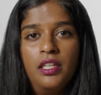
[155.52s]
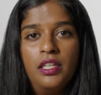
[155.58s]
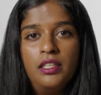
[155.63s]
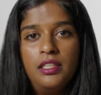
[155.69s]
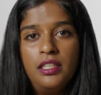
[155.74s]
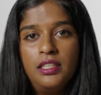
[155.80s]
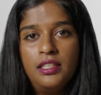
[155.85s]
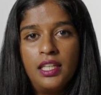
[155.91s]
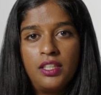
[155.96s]

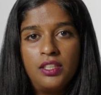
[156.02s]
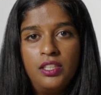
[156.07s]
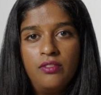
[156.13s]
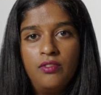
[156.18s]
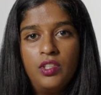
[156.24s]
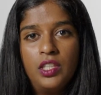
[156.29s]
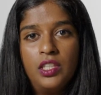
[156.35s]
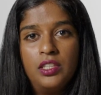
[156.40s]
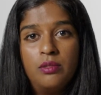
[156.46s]
These
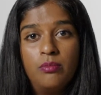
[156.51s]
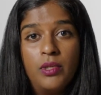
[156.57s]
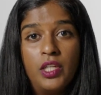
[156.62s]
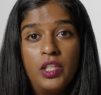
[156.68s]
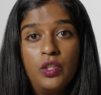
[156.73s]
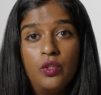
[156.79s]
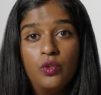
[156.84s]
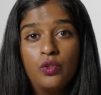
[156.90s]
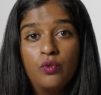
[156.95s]
activities may
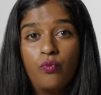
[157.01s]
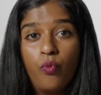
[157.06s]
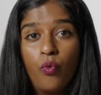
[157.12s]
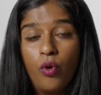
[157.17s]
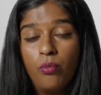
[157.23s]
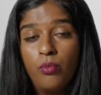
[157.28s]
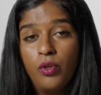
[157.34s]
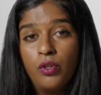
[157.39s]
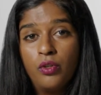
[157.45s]
use
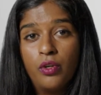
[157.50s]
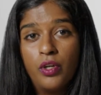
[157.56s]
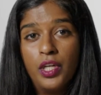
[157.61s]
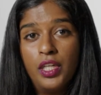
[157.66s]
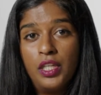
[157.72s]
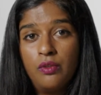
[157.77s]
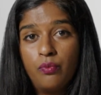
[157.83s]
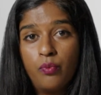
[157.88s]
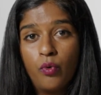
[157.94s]
formal or
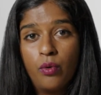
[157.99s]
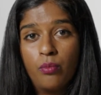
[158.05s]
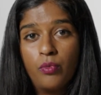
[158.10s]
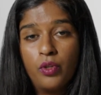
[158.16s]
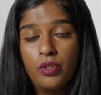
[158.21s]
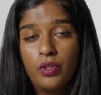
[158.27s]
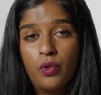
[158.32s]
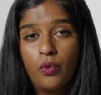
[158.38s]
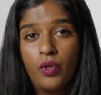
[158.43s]

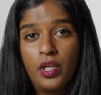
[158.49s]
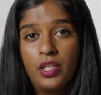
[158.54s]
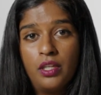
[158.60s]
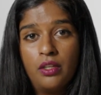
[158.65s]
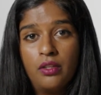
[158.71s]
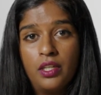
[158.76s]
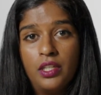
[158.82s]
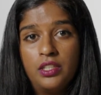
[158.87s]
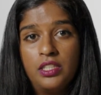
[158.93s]
informal
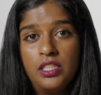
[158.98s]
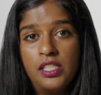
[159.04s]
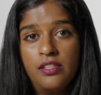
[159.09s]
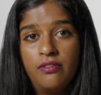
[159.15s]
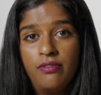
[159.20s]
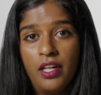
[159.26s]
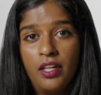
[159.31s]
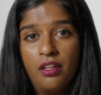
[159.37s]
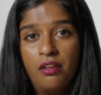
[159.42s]
curricula to
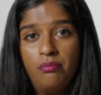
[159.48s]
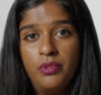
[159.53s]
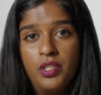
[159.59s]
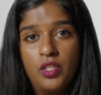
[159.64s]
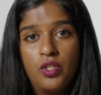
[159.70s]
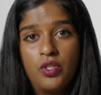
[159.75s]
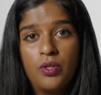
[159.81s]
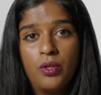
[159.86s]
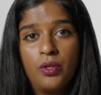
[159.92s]
develop
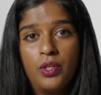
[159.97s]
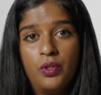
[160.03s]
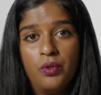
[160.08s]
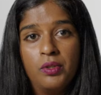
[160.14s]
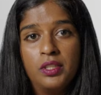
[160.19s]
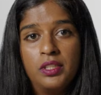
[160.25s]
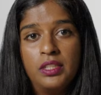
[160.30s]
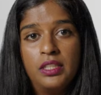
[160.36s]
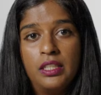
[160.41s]
digital
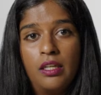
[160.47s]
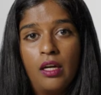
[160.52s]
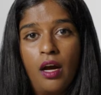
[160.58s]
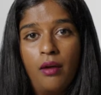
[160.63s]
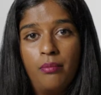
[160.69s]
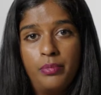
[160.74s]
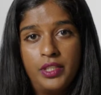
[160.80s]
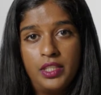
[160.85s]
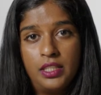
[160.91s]
literacy
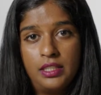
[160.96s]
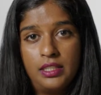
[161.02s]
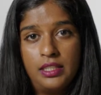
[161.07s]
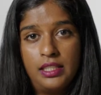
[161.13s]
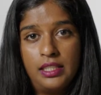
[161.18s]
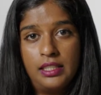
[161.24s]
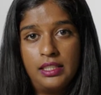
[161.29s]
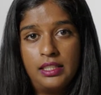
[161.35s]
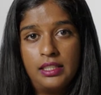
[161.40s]

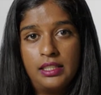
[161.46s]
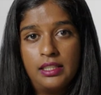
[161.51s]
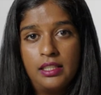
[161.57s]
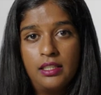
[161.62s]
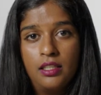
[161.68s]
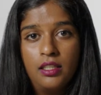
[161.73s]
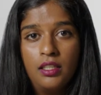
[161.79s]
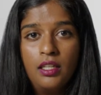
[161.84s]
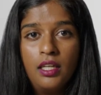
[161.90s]
competencies.
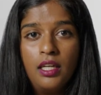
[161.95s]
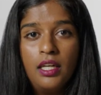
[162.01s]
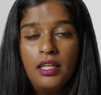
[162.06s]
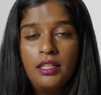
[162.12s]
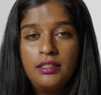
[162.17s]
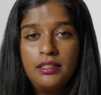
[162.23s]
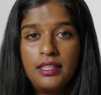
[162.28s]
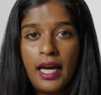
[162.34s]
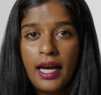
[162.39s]

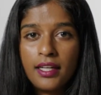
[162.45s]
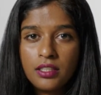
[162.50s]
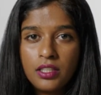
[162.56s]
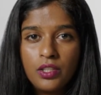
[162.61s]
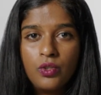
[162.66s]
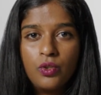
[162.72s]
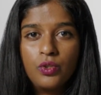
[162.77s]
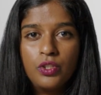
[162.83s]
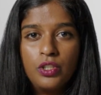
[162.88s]

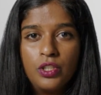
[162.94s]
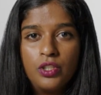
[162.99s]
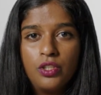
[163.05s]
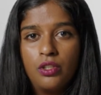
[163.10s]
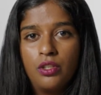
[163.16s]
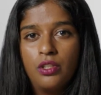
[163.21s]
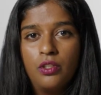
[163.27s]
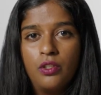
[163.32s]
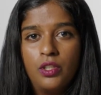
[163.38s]
Tactical
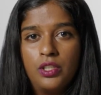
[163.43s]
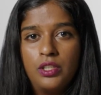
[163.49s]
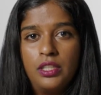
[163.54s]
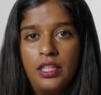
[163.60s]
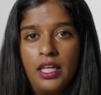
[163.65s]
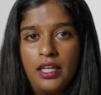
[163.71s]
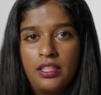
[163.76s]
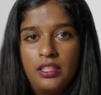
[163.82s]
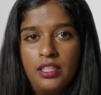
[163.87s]
digital
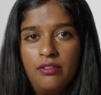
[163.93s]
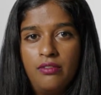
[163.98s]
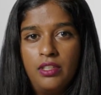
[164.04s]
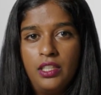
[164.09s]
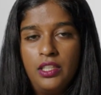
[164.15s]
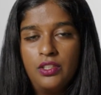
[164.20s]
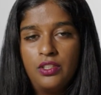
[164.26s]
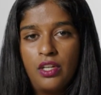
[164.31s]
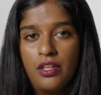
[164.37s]
literacy
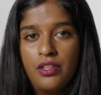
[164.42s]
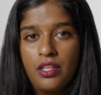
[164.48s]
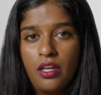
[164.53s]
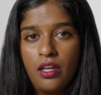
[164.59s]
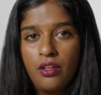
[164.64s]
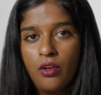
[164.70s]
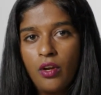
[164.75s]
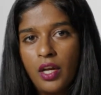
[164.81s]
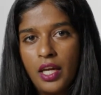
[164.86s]
activities, on the
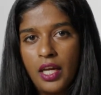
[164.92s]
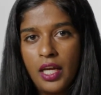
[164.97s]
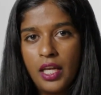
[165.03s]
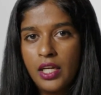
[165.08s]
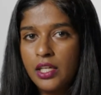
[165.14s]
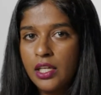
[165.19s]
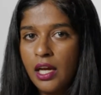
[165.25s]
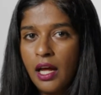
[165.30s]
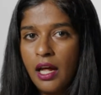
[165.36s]
other hand,